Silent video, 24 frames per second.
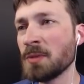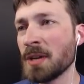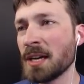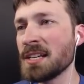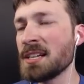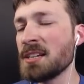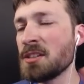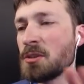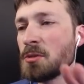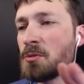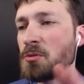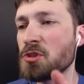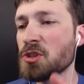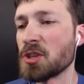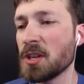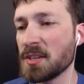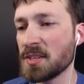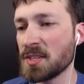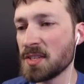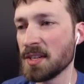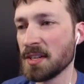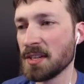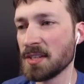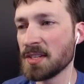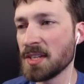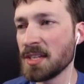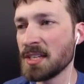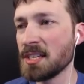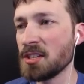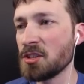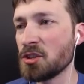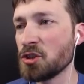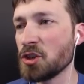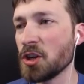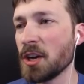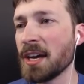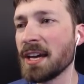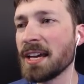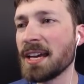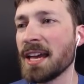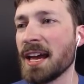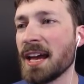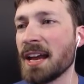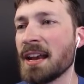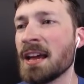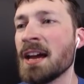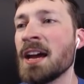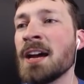I didn't do justice. I need to try
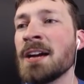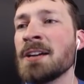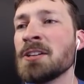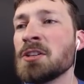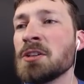again.